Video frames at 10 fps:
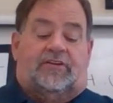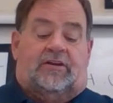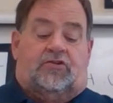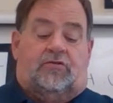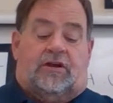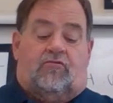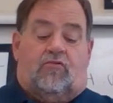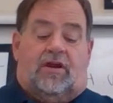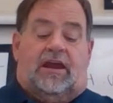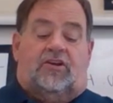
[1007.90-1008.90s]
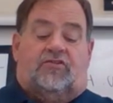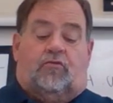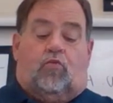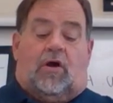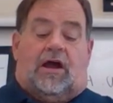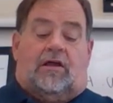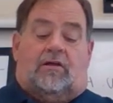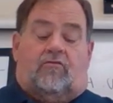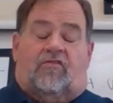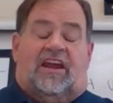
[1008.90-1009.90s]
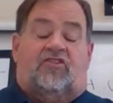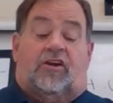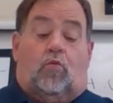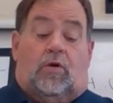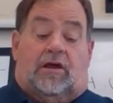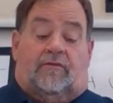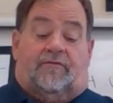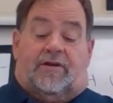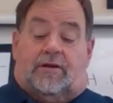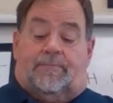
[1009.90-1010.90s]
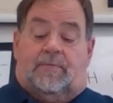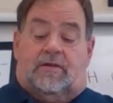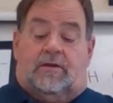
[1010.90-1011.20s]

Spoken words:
into a raging wildfire.